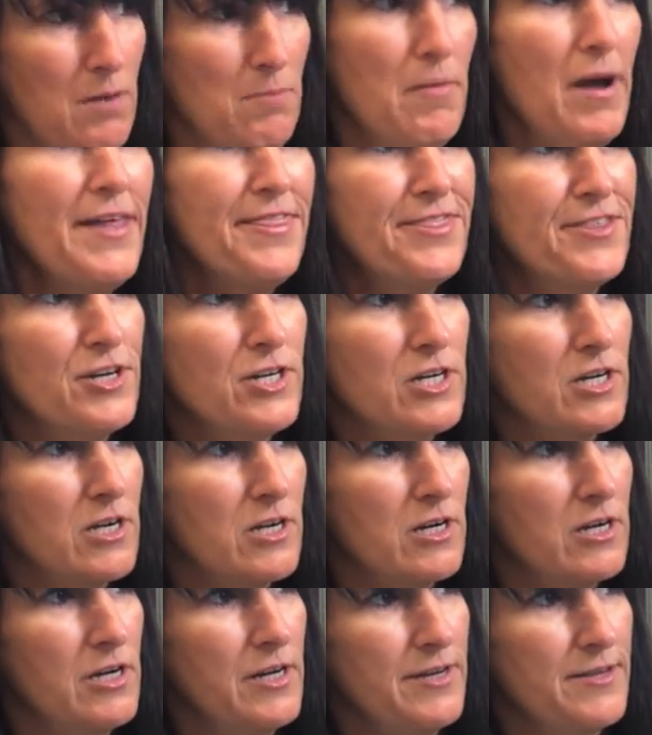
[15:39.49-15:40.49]
My the
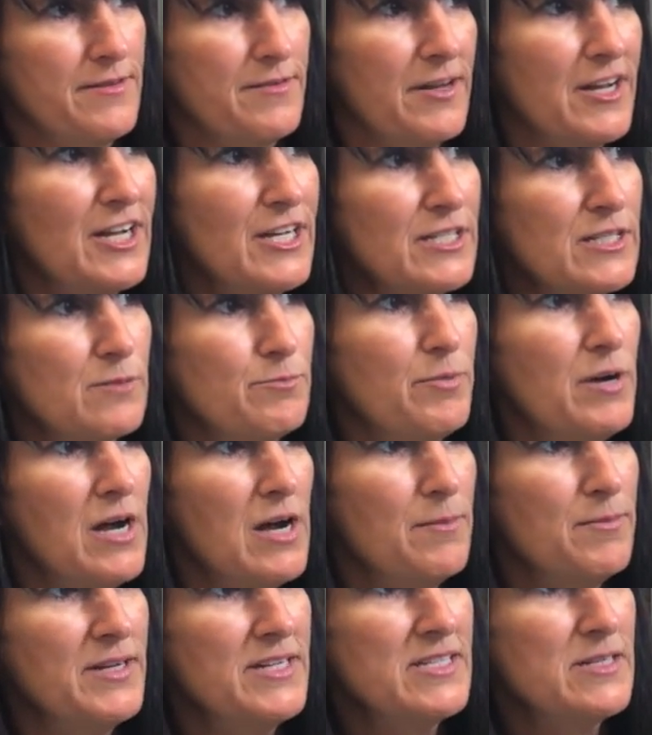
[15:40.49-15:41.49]
cousin,
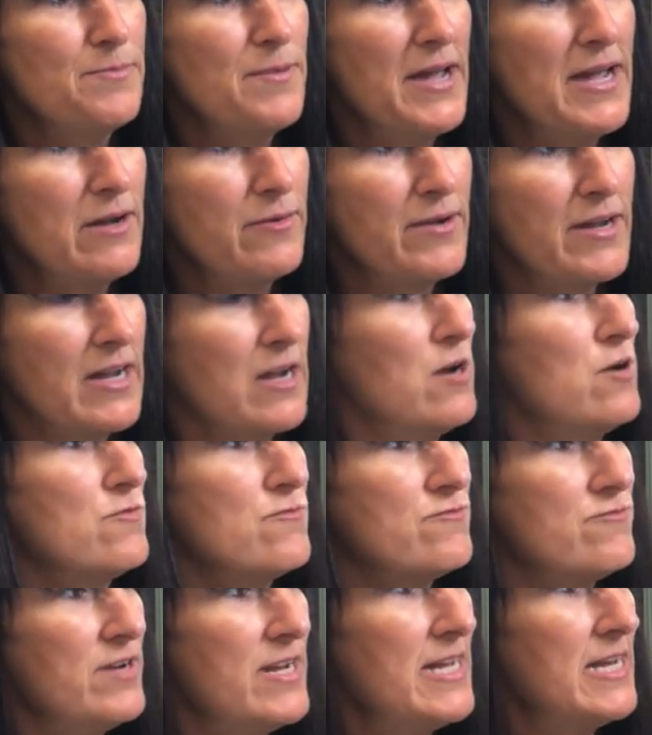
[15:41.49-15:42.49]
Bob, is a penguin.
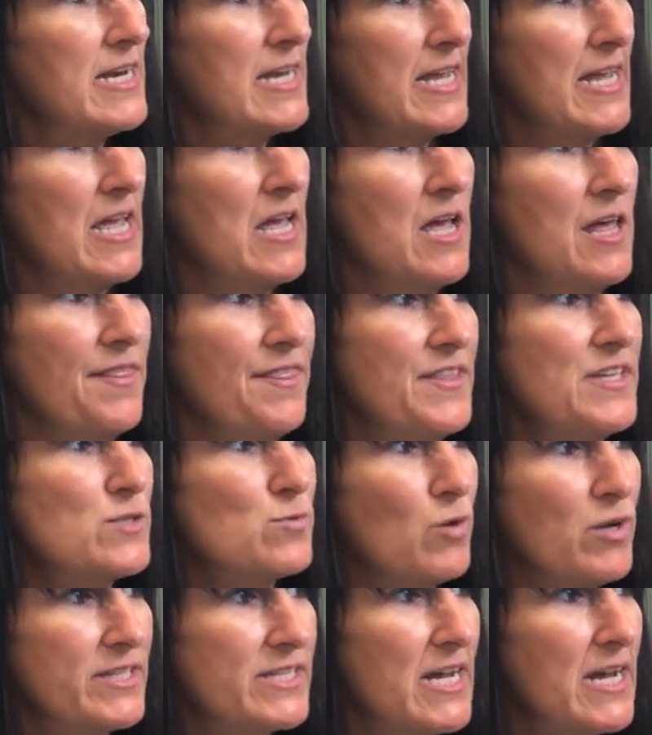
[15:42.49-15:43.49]
Really? This
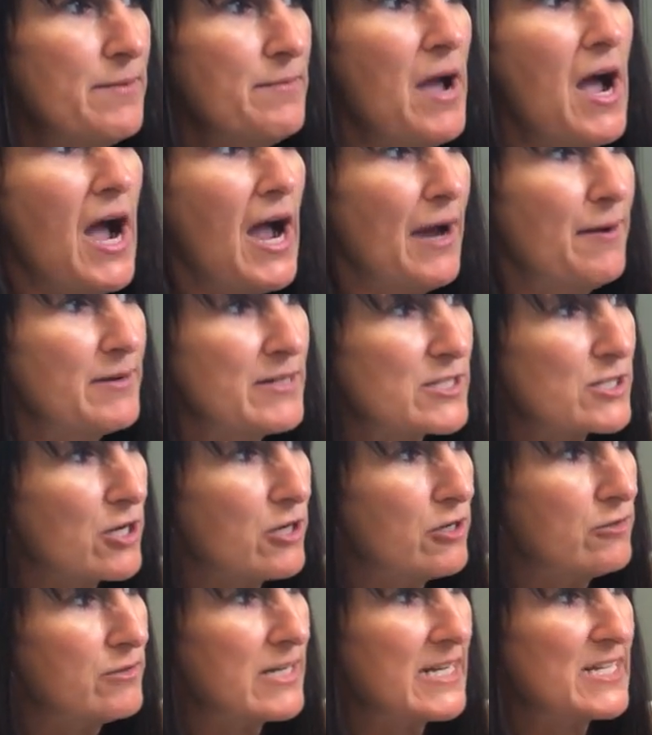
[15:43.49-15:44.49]
one time, I went
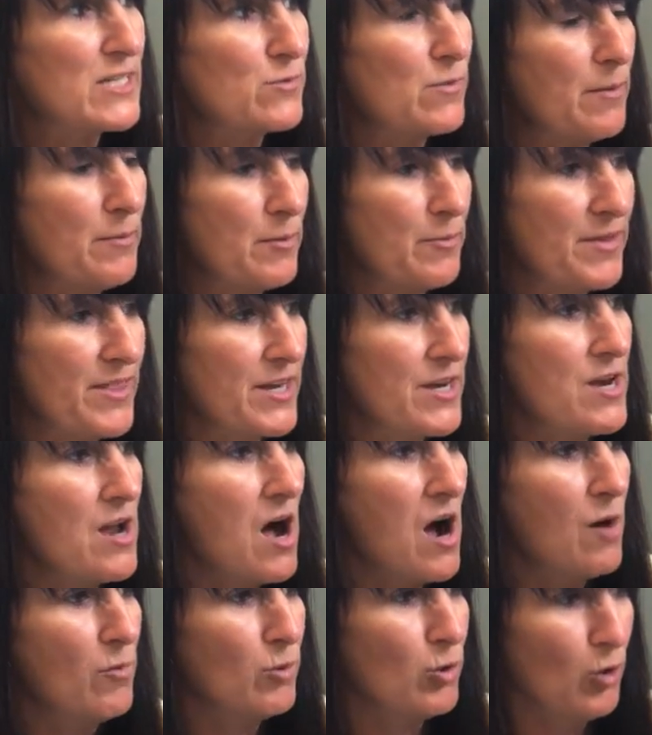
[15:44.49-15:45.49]
totally swimming with a
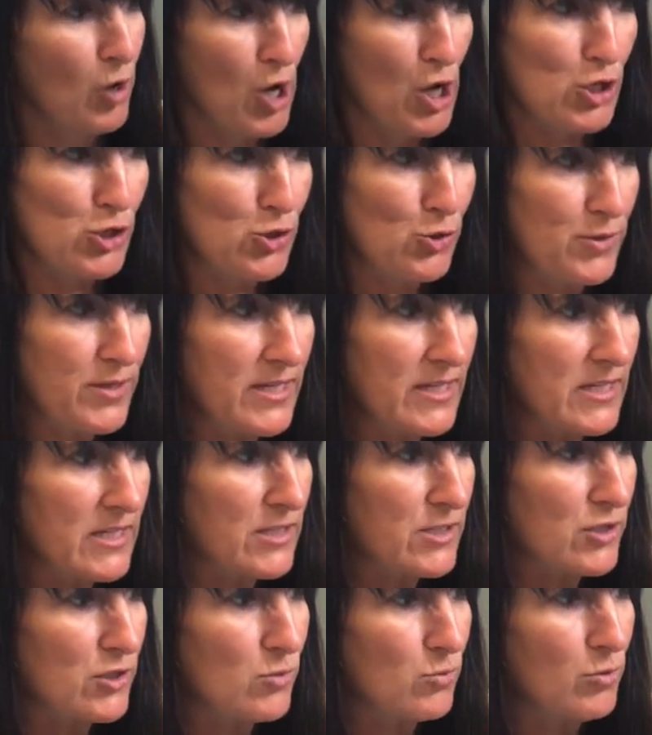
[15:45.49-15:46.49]
narwhal. Do you think
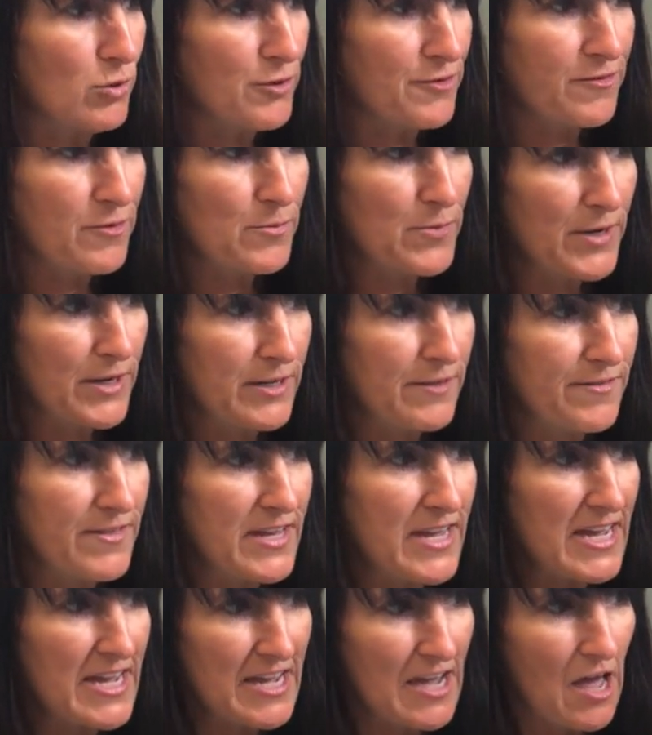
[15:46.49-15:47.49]
there's an award for bird of the
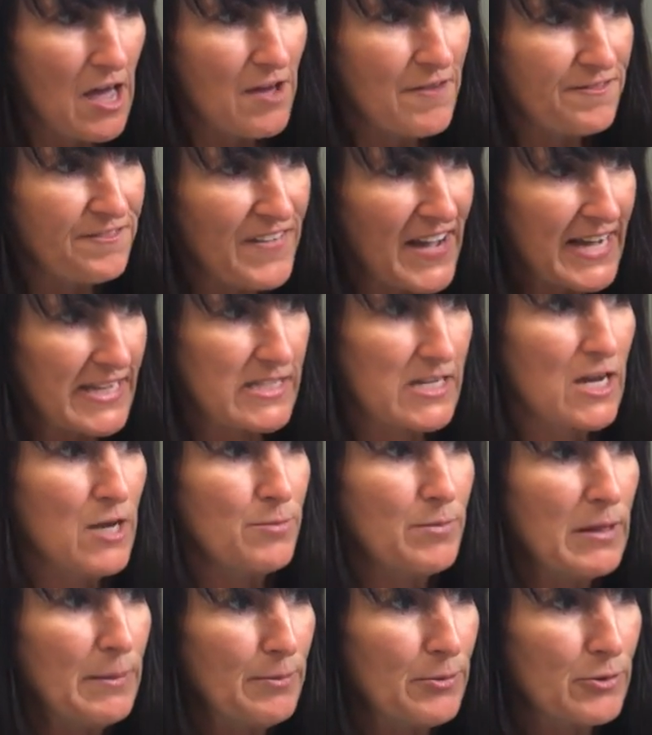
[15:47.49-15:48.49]
year? Fact,
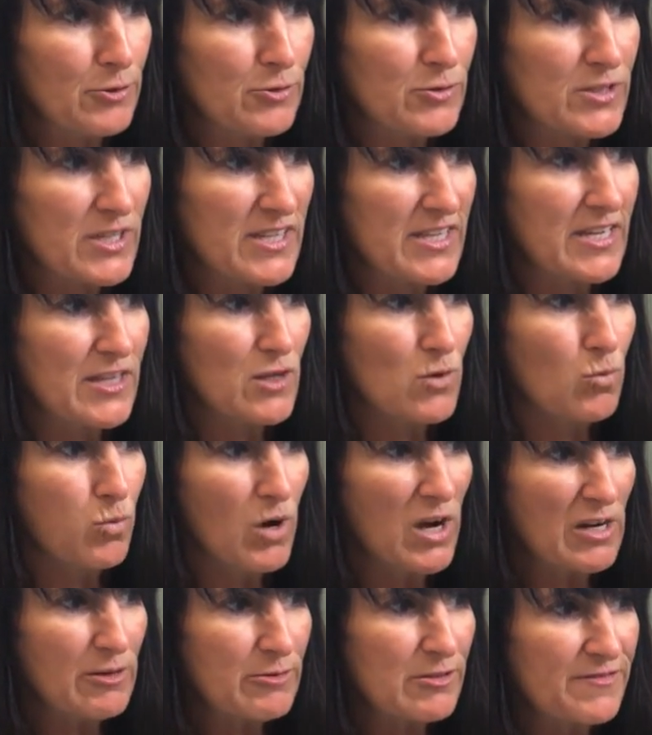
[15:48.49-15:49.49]
people used to think the
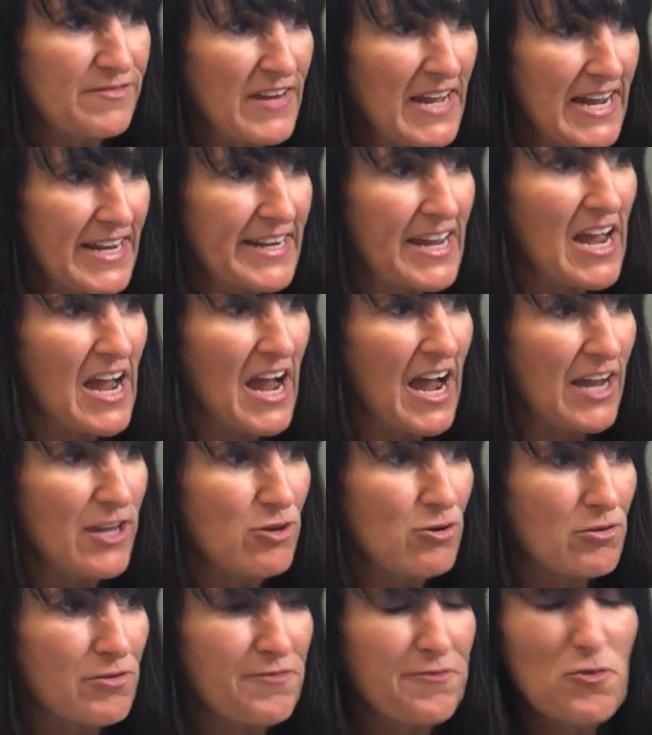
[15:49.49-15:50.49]
world was flat and
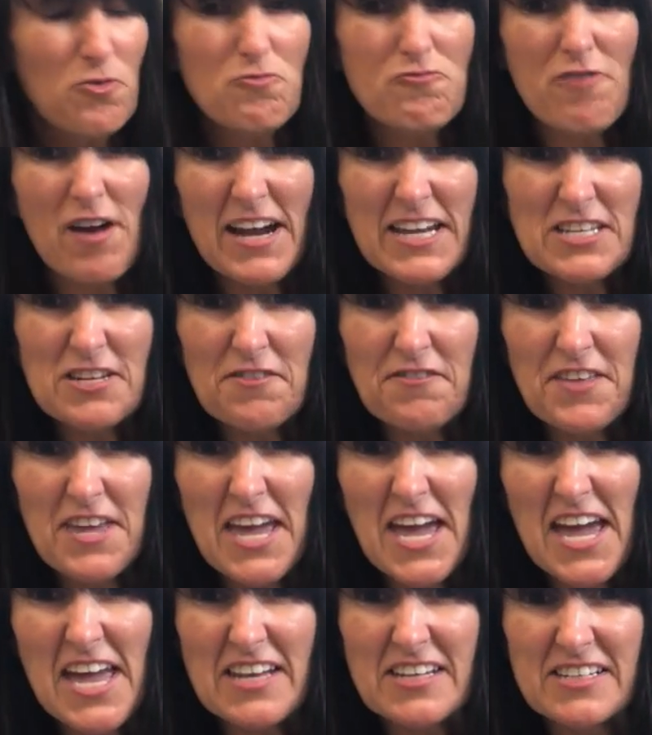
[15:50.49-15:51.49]
you could fall right off
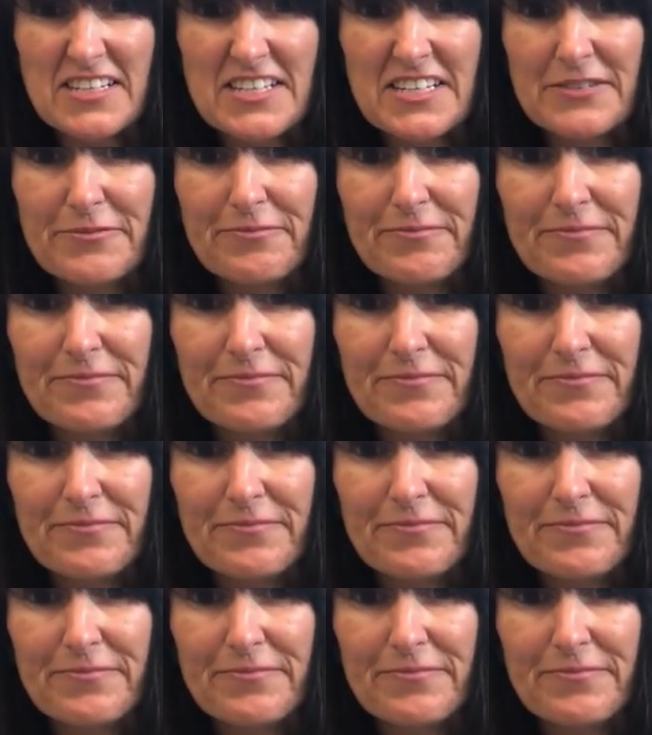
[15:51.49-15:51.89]
the end.